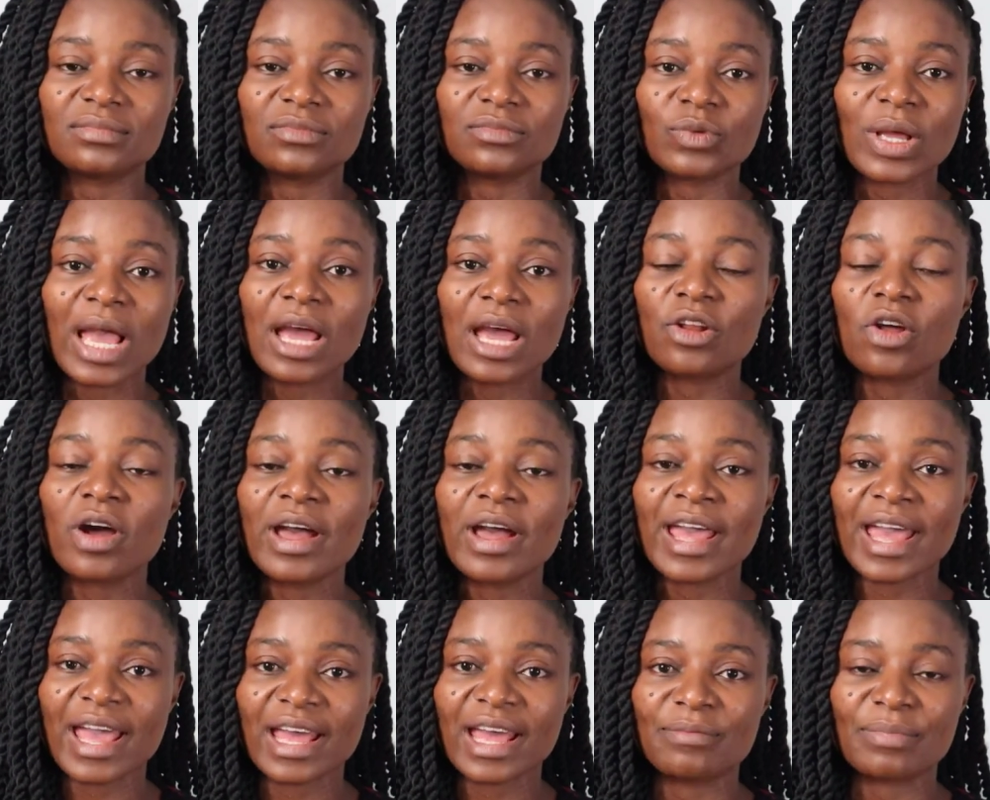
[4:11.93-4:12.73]
they are
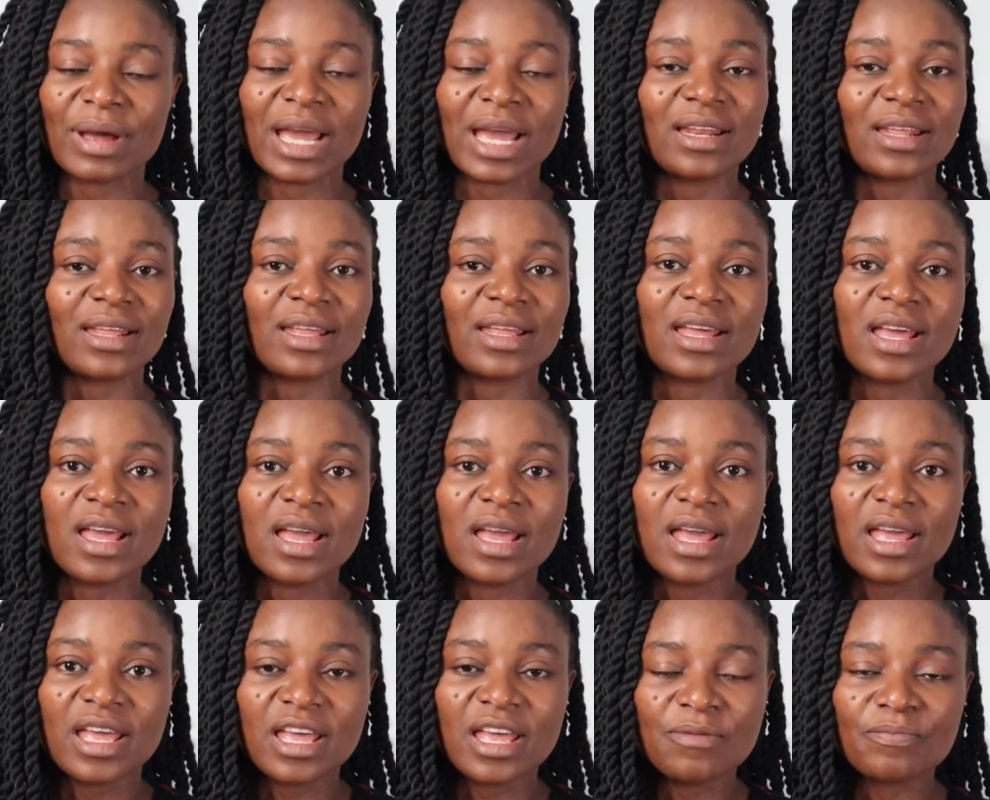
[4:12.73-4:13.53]
not heard by the
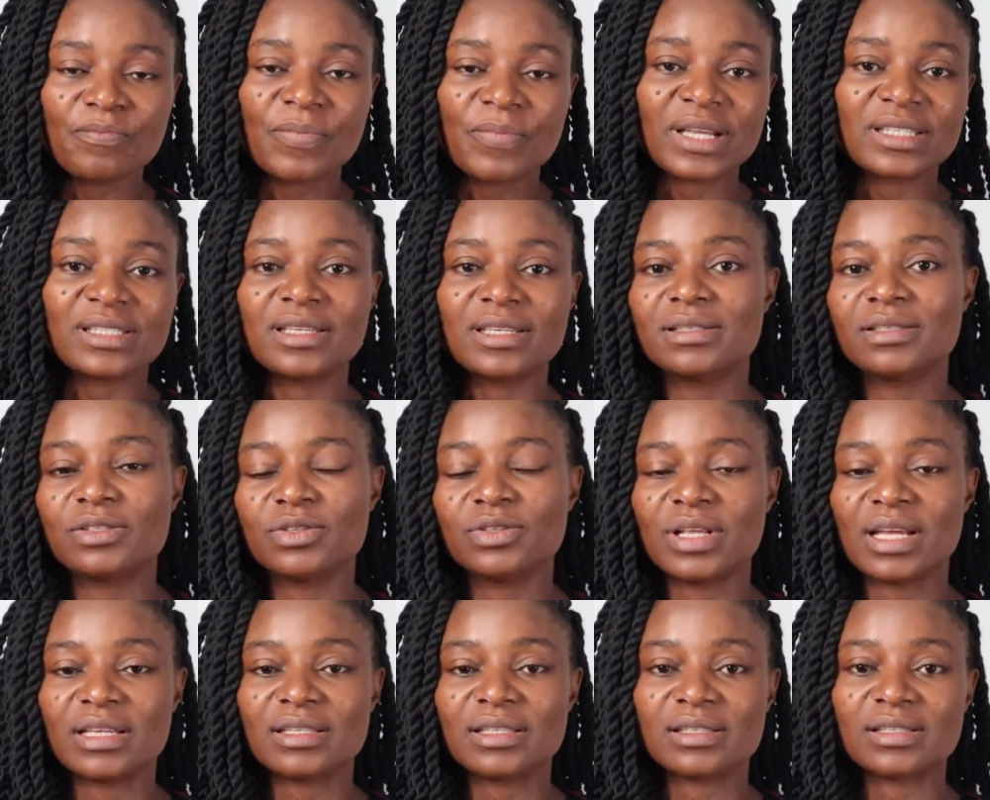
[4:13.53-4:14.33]
in-person
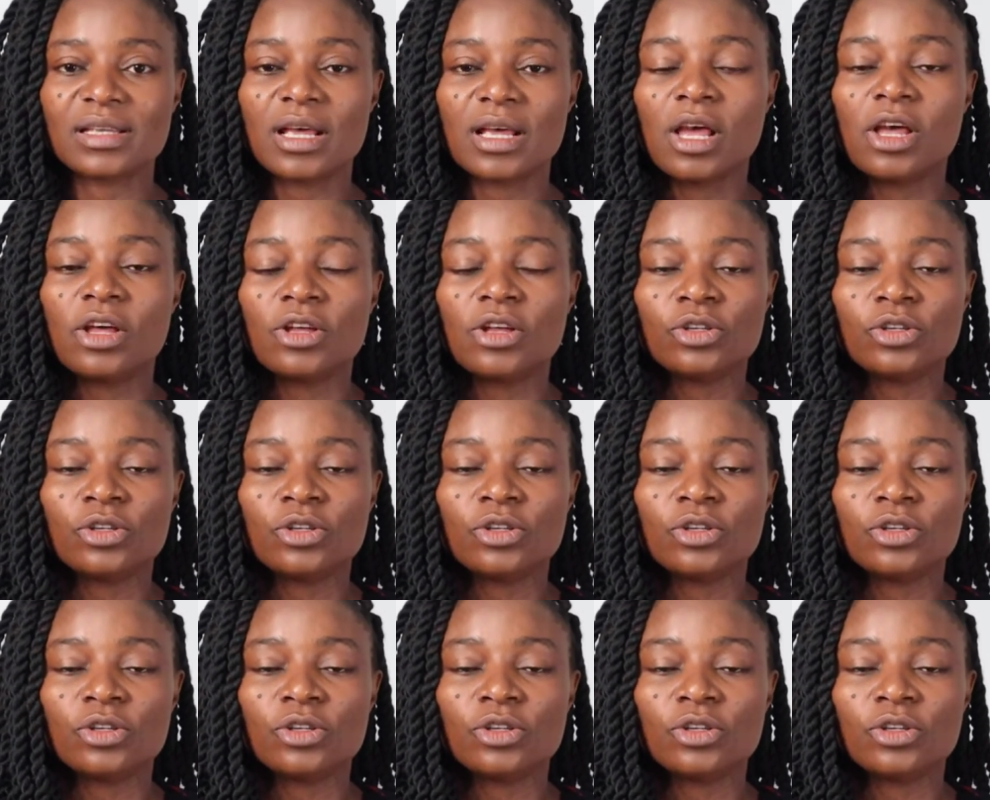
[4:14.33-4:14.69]
students.